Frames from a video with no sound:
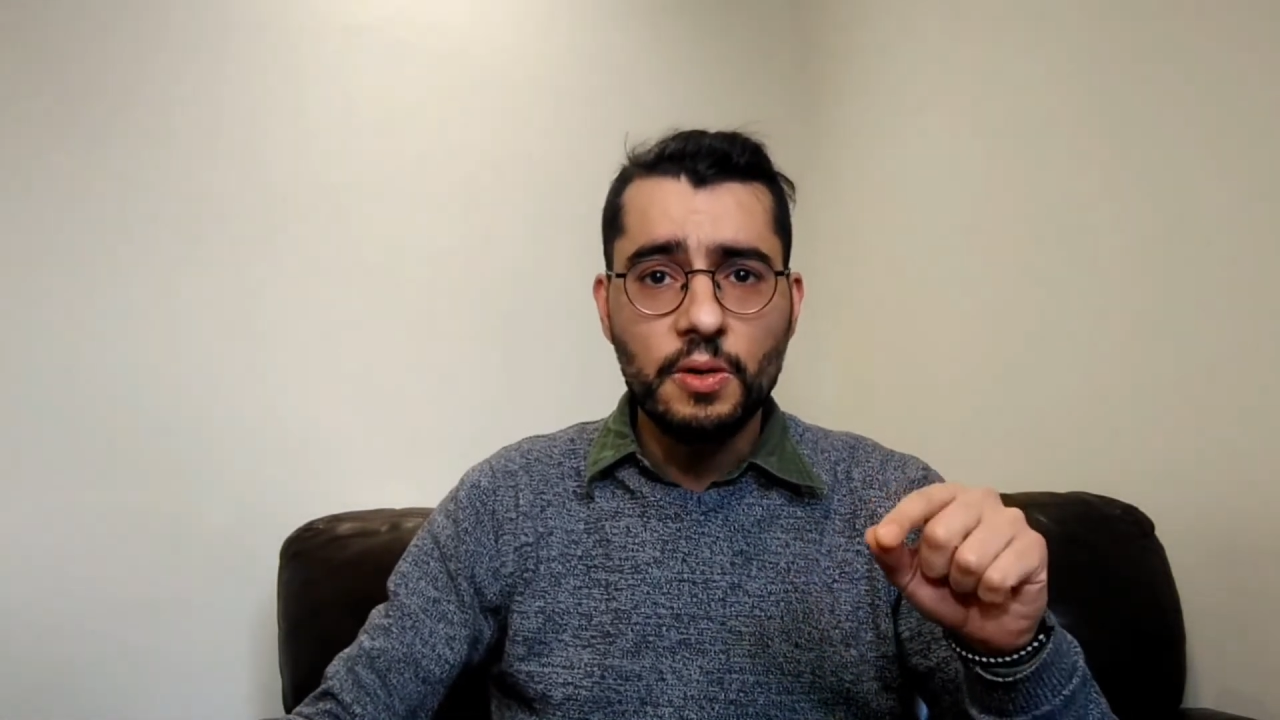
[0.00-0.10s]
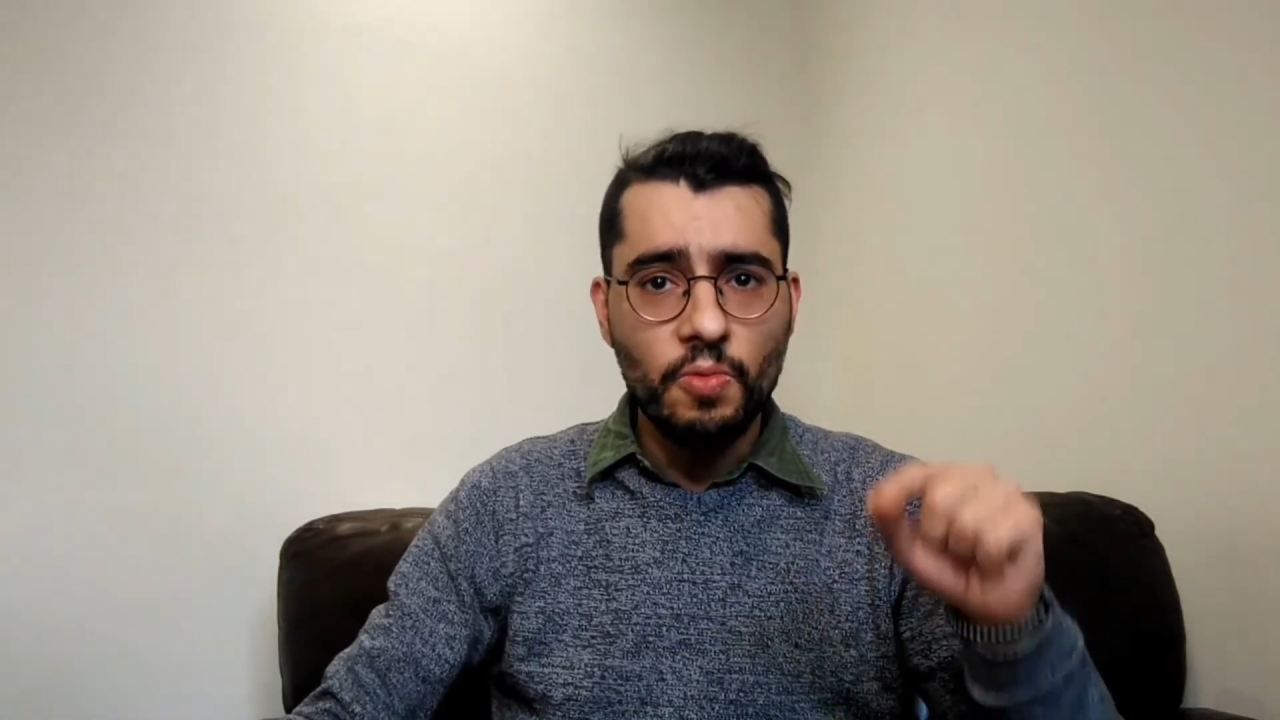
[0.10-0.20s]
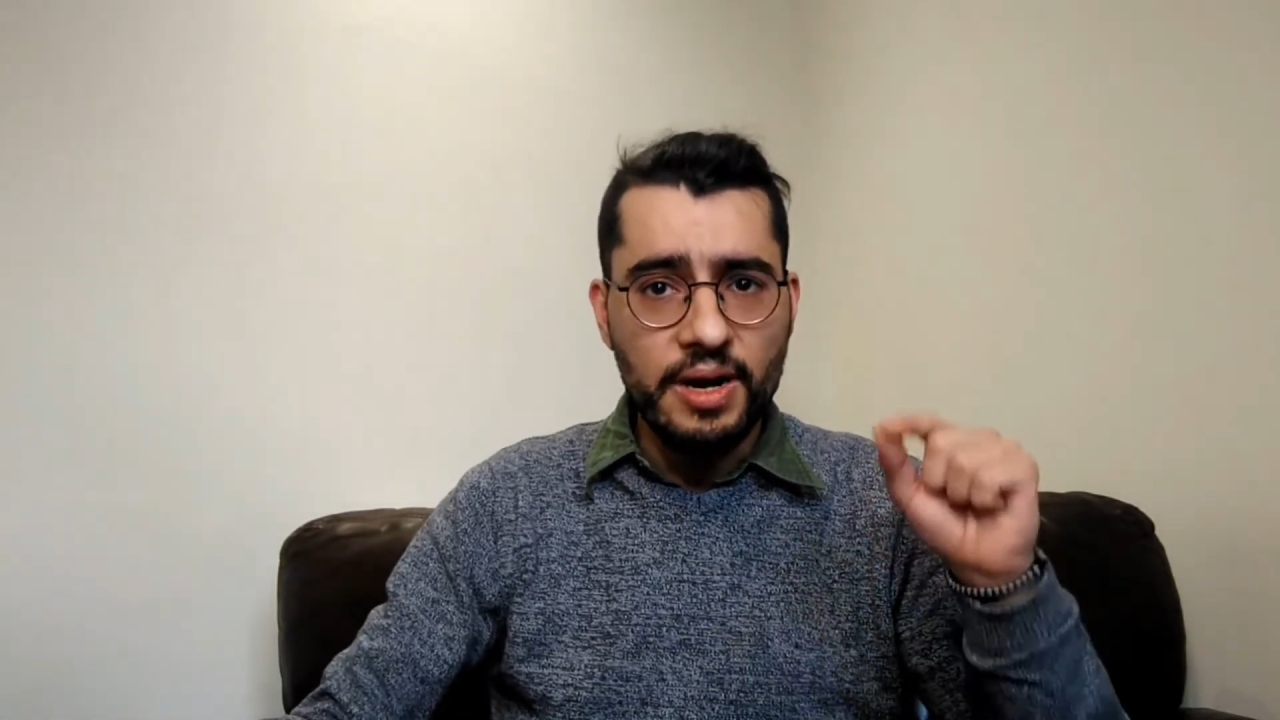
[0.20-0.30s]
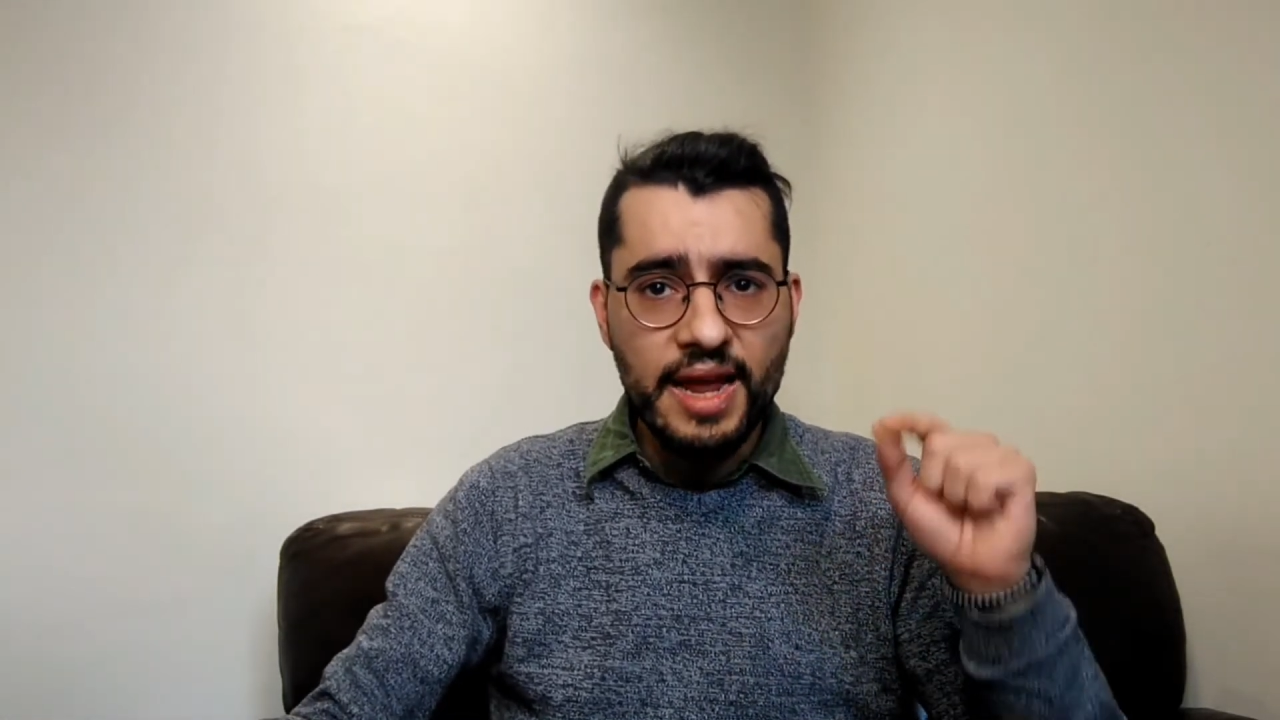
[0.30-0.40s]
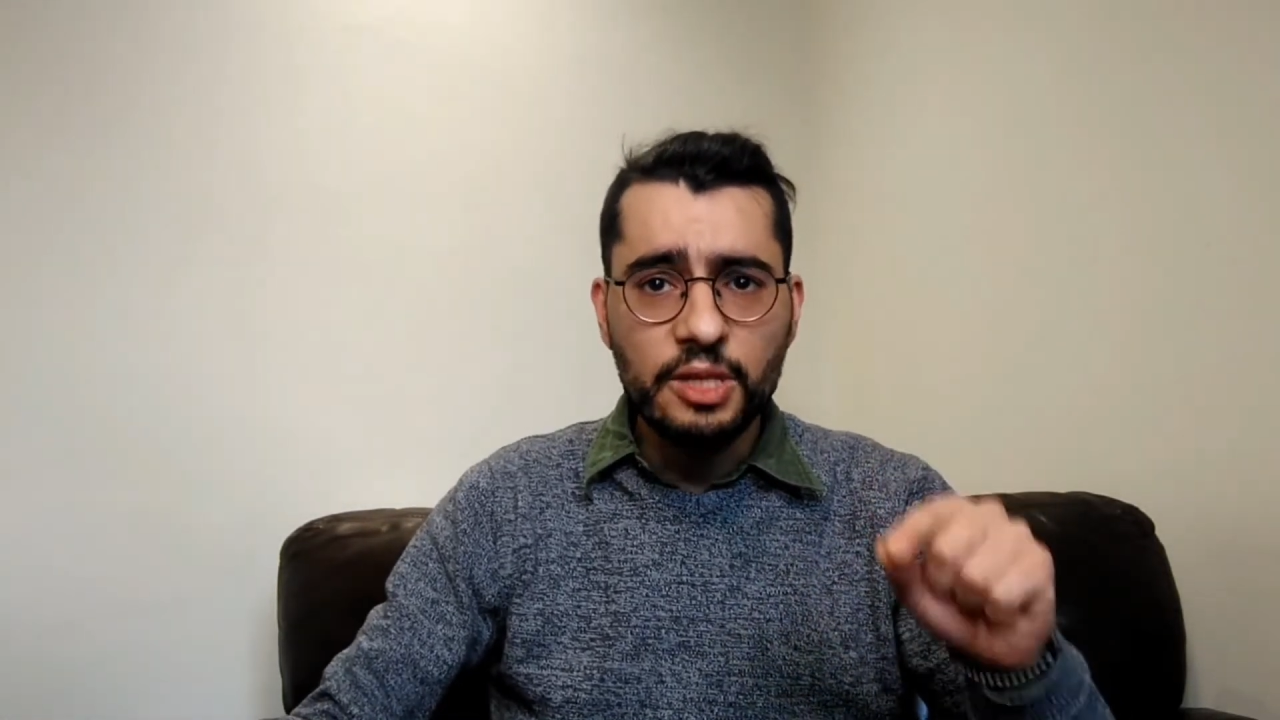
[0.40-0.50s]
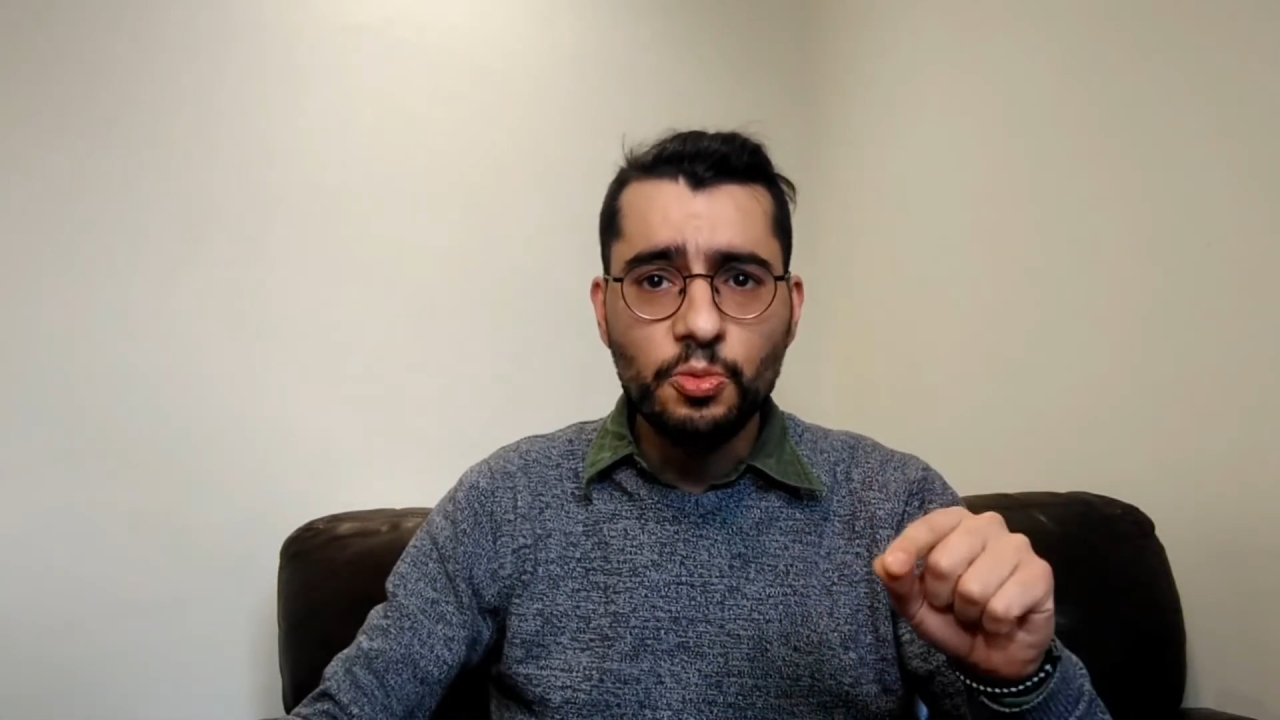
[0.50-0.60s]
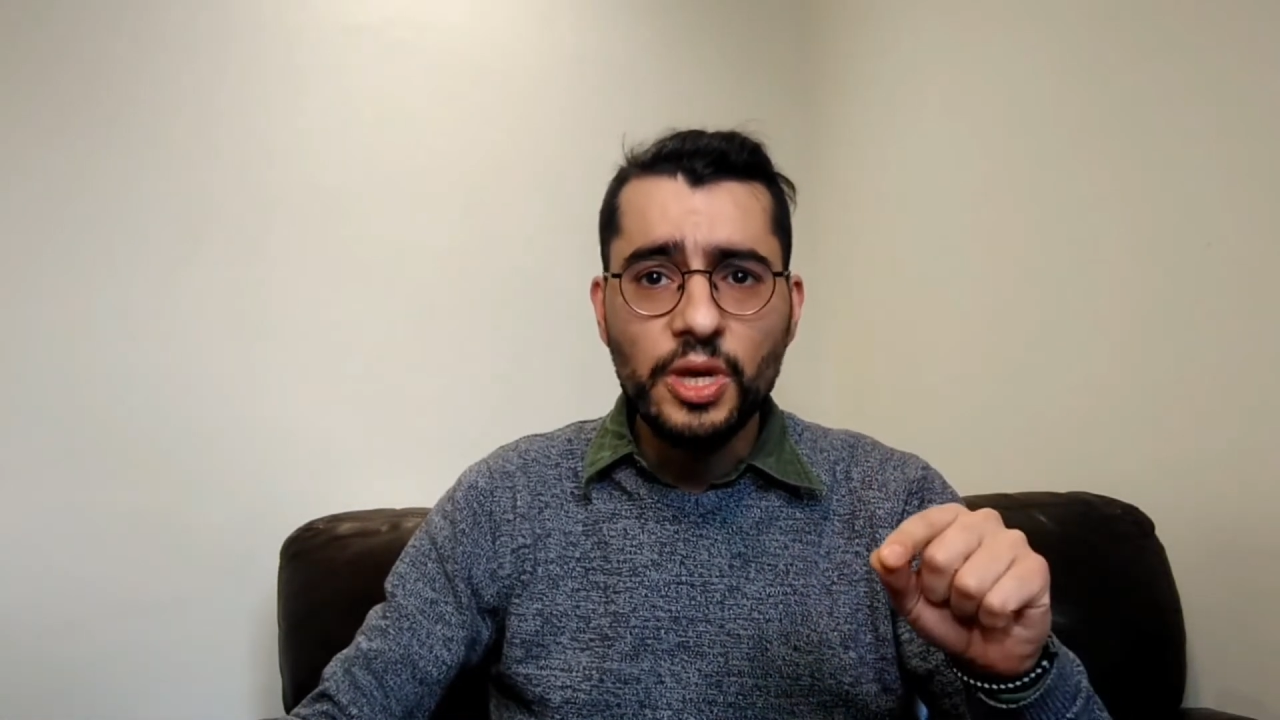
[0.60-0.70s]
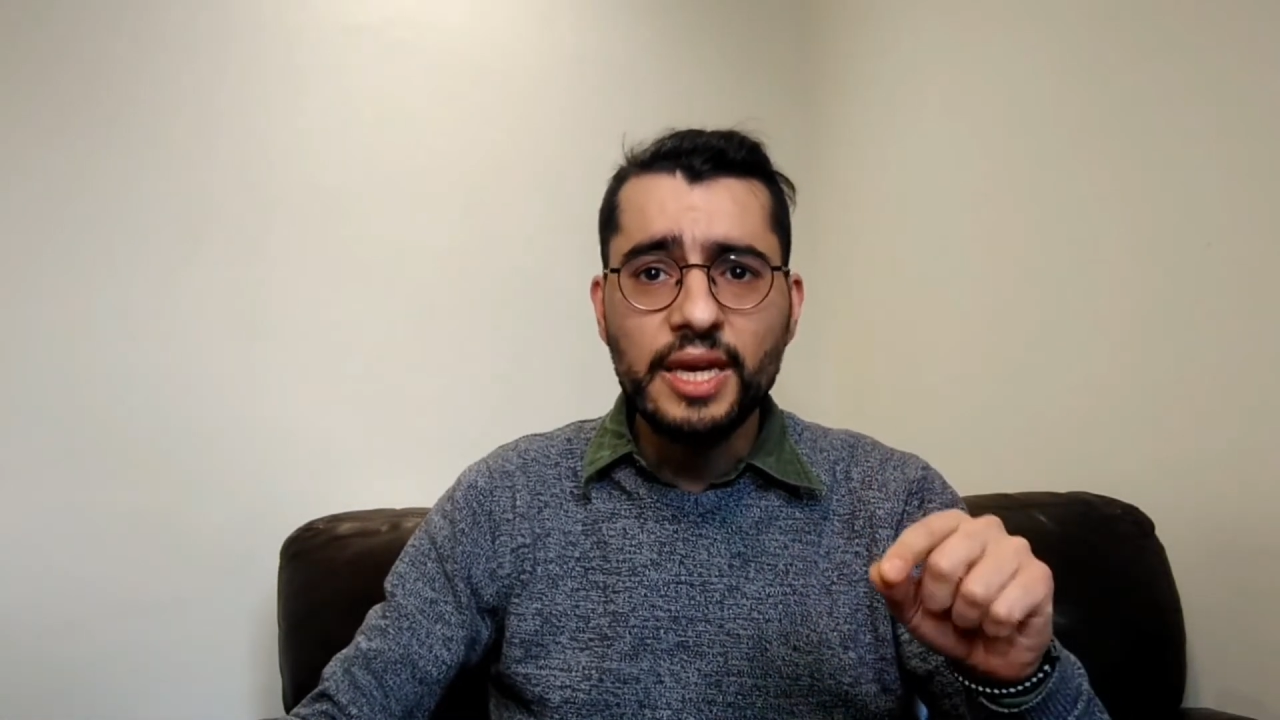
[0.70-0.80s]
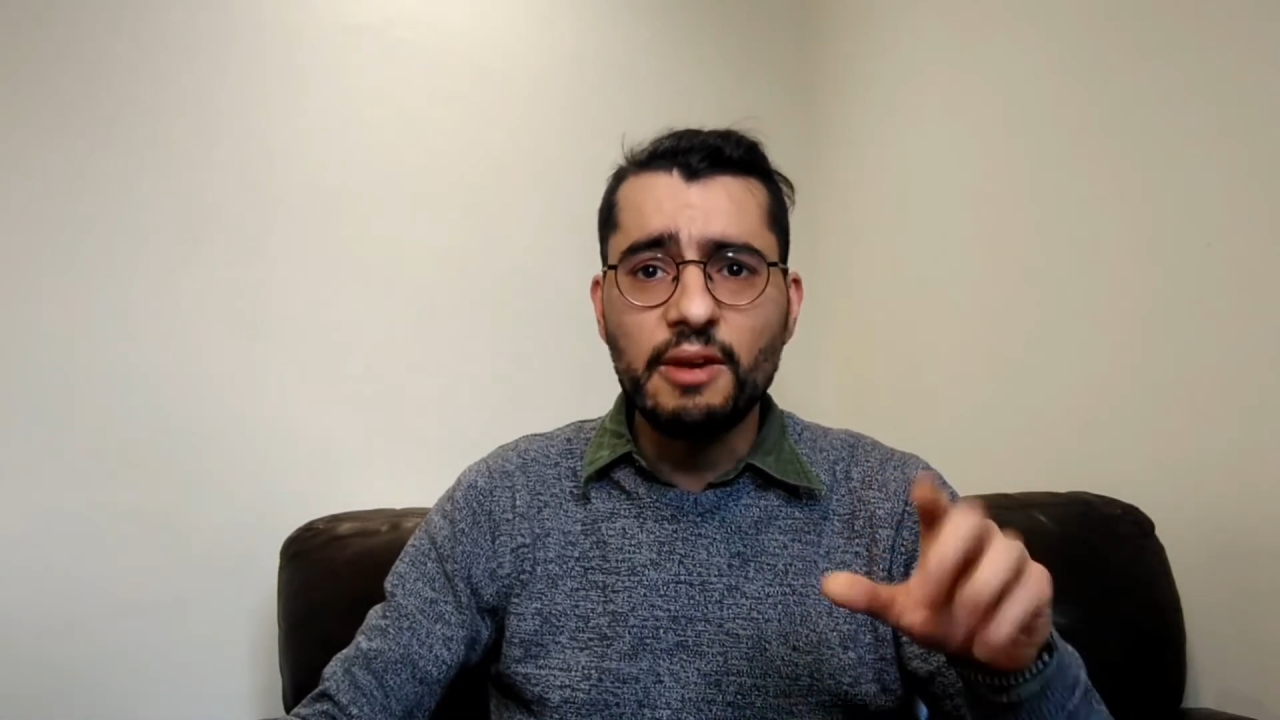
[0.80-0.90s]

where next week